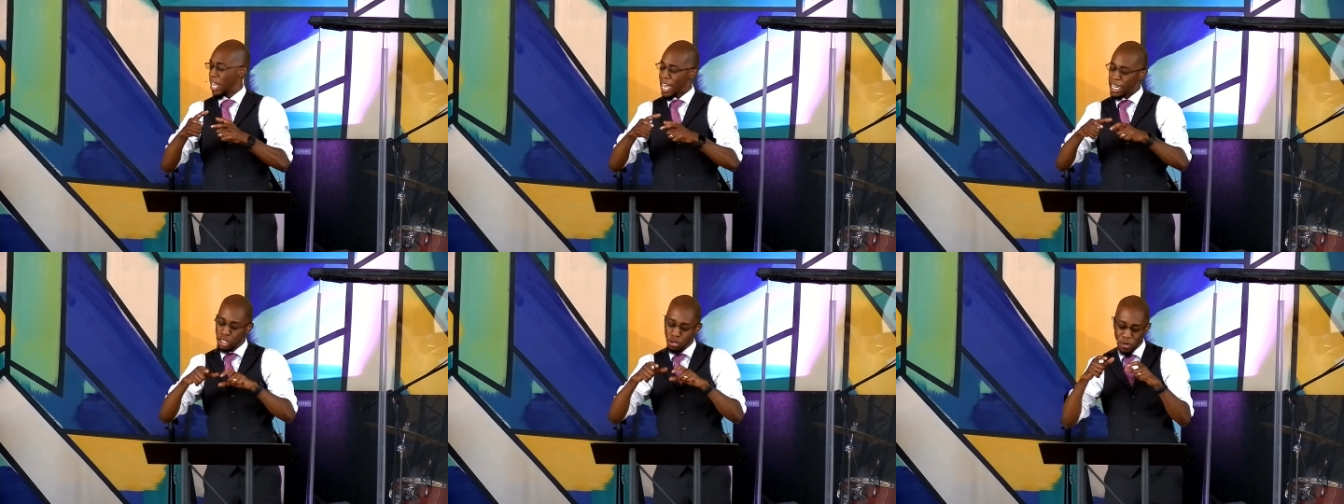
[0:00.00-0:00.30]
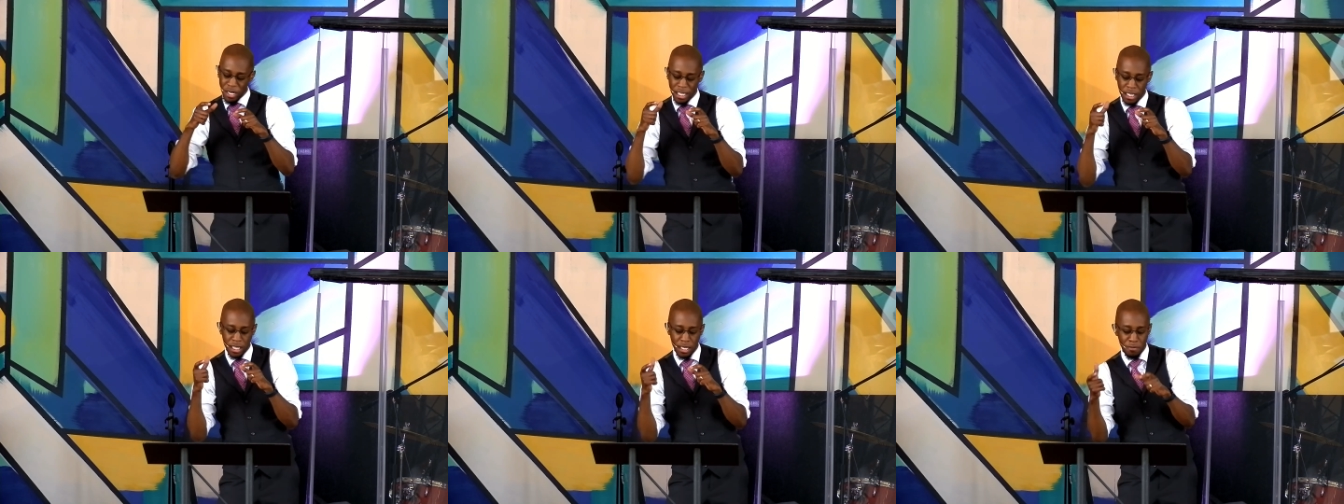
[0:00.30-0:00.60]
and
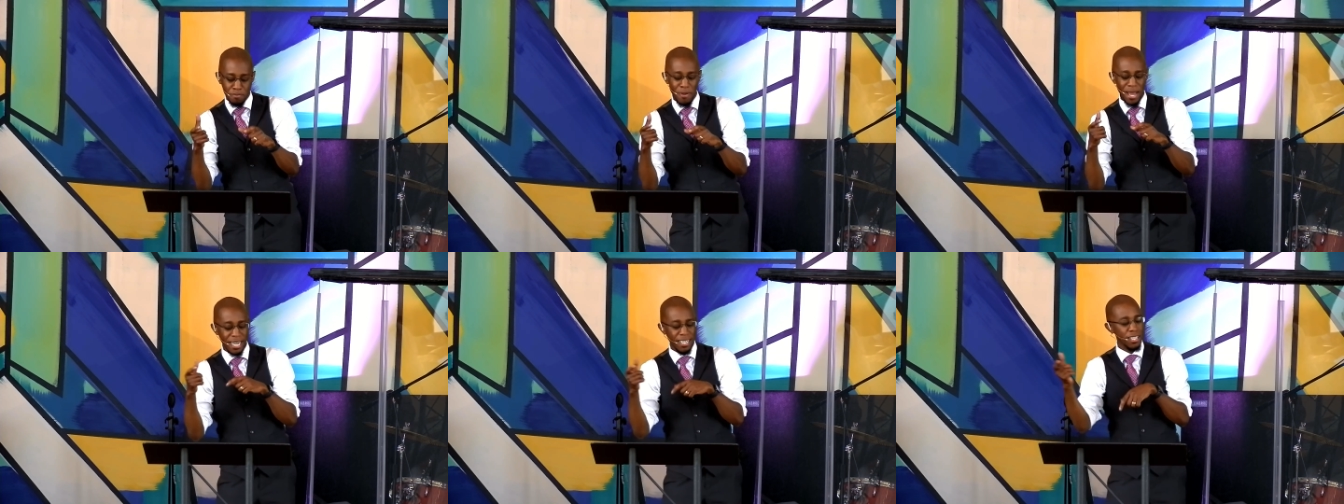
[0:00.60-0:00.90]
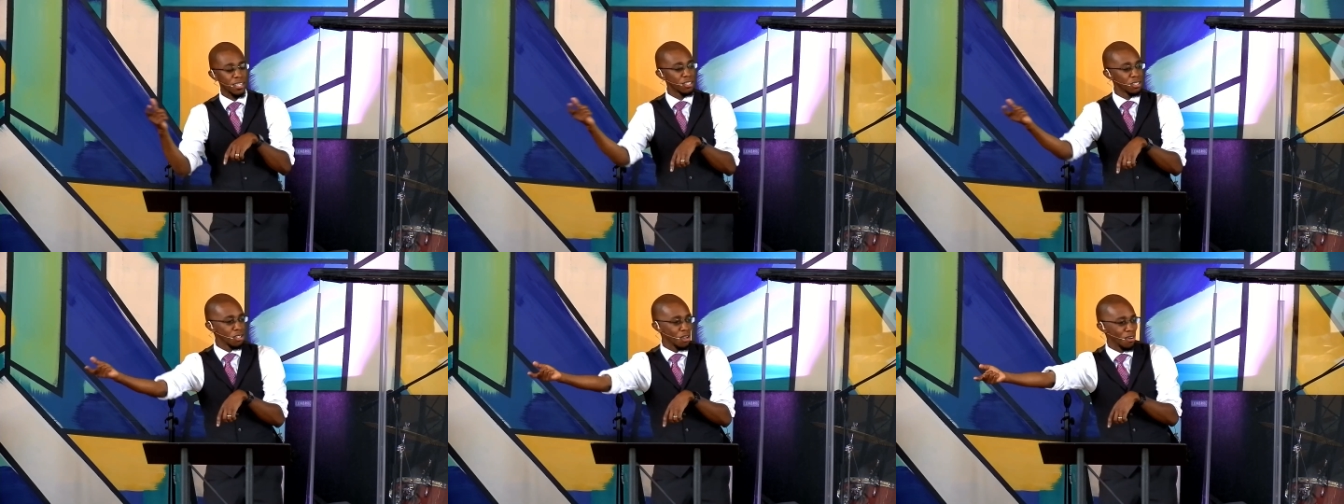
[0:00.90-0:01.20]
to
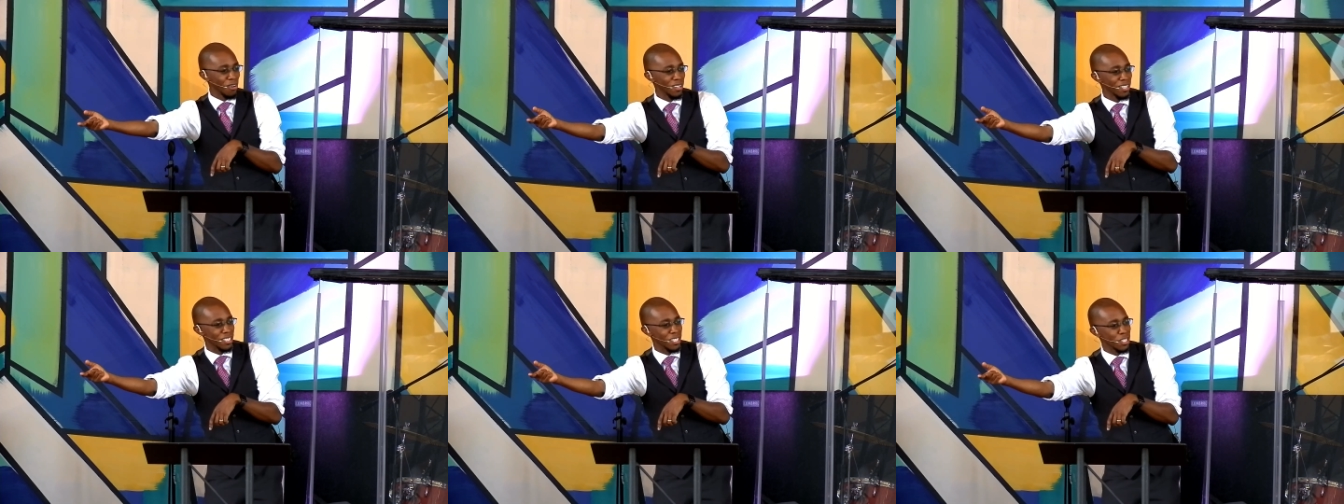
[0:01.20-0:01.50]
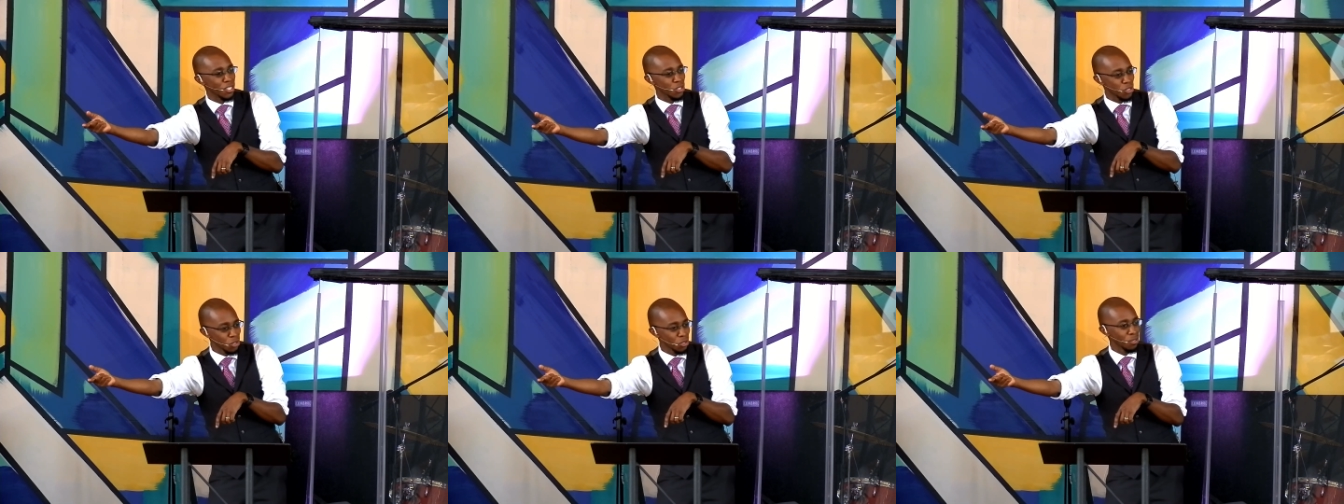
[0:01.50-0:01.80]
expect the Lord
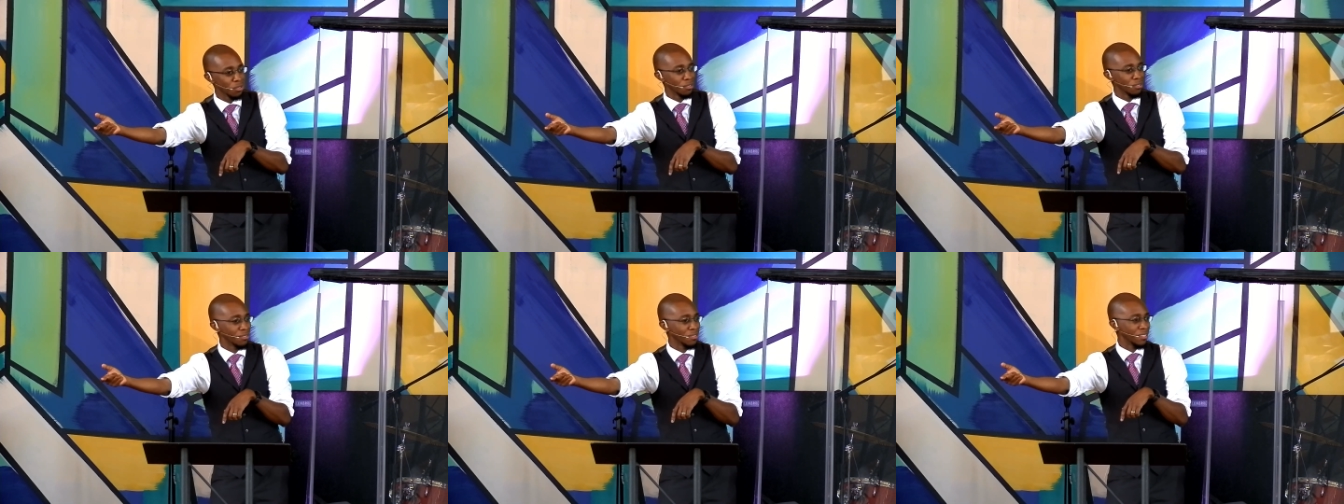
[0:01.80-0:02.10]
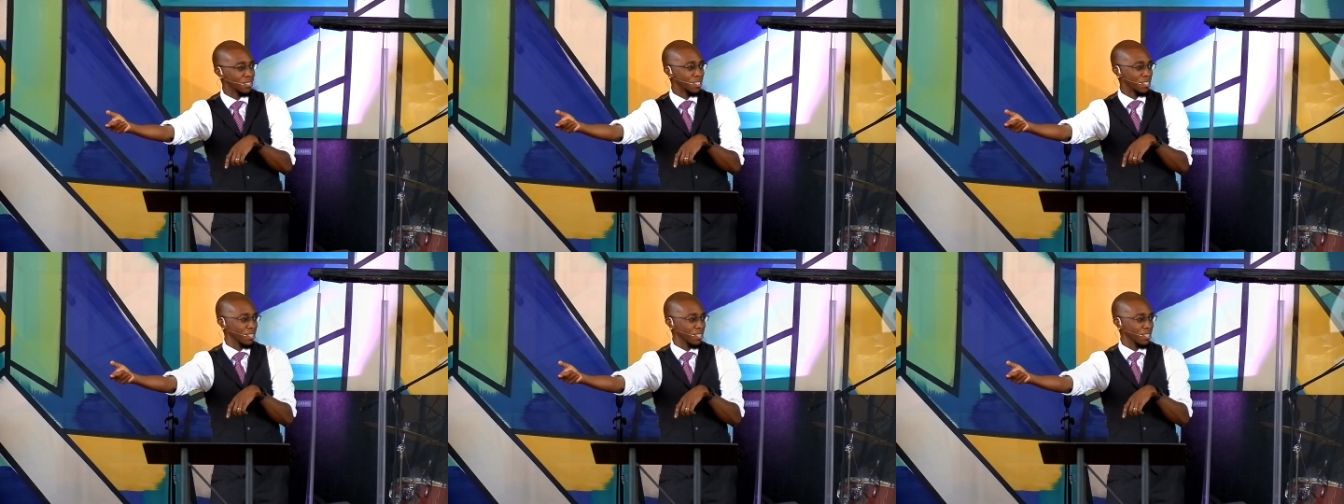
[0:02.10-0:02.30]
to do